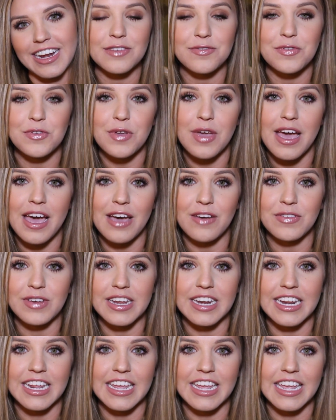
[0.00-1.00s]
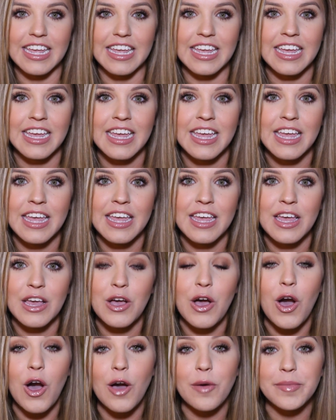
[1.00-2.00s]
If you have any
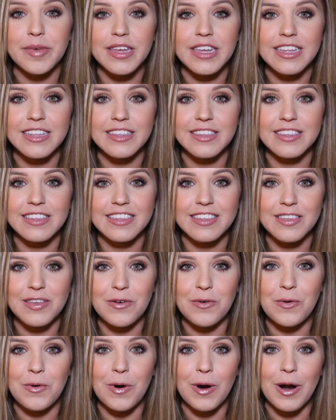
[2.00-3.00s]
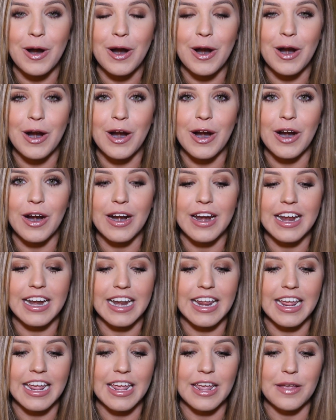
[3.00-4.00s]
comments or
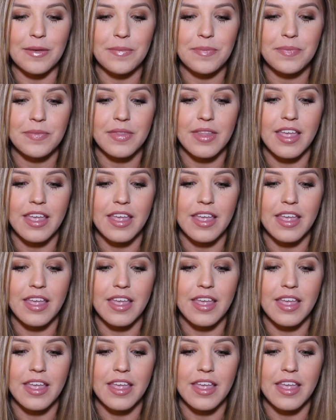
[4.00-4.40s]
any